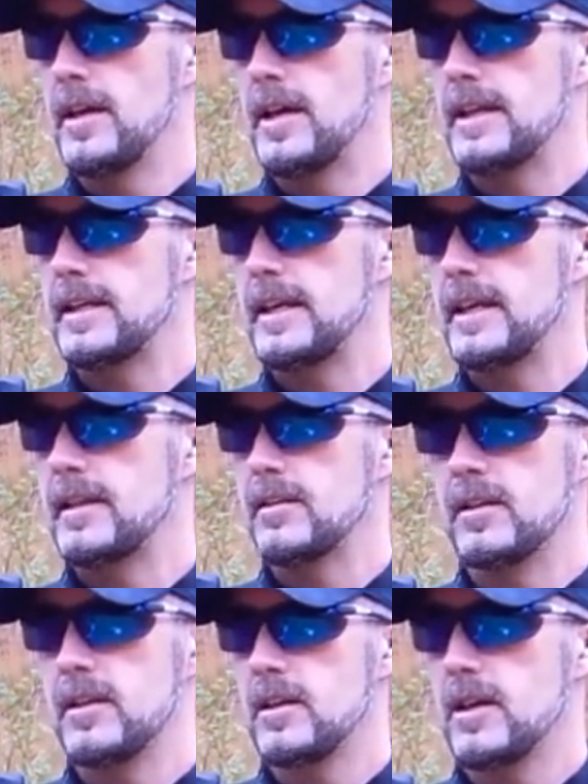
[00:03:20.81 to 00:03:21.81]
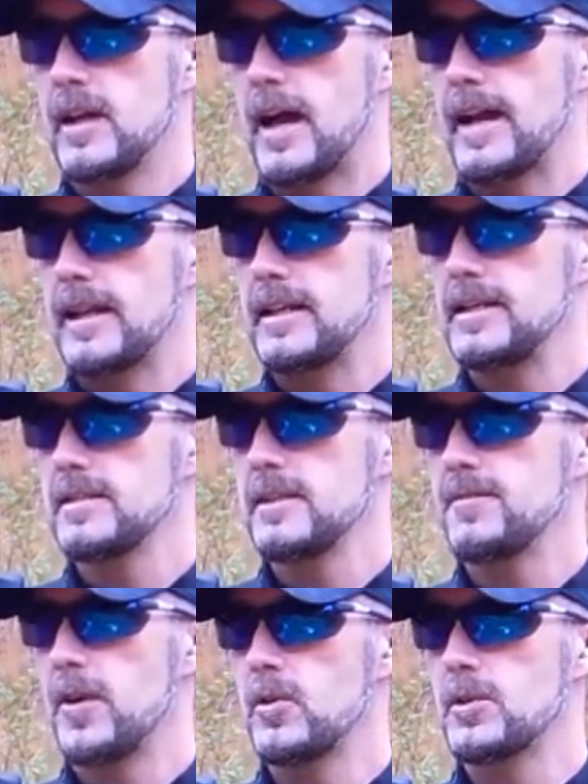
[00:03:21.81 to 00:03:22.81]
and again, I can
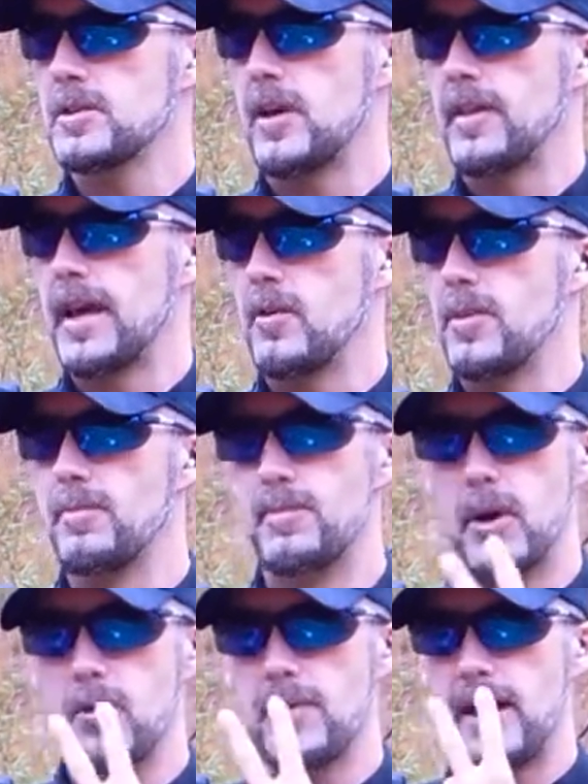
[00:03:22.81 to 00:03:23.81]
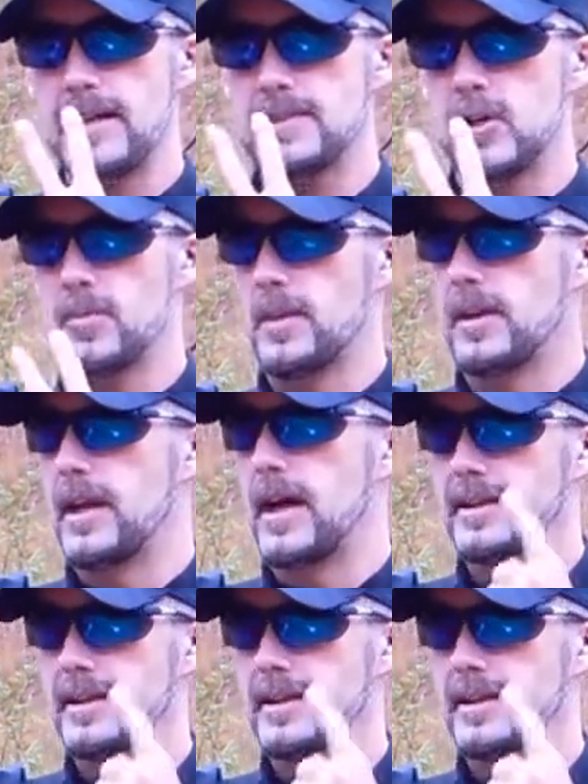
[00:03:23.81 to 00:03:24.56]
easily focus on that with both eyes open.